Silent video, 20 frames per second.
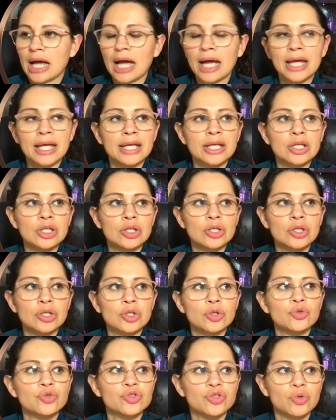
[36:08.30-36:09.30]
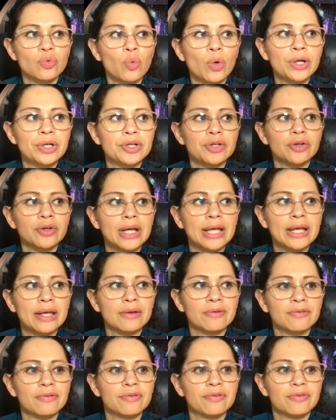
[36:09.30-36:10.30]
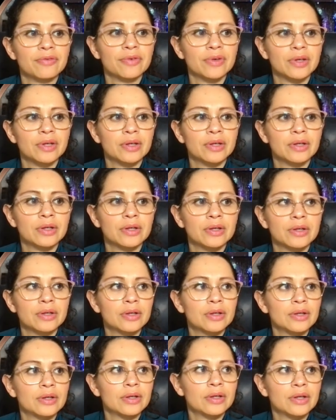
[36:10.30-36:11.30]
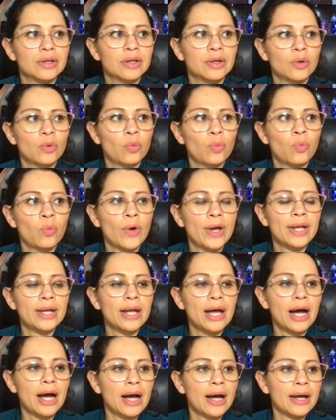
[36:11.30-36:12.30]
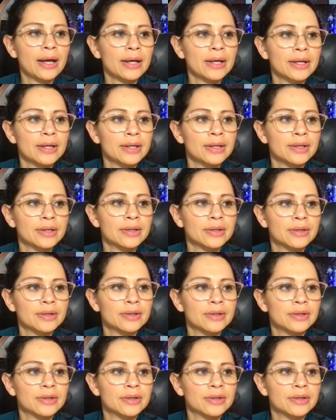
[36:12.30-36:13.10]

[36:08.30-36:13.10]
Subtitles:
I used to wonder if when I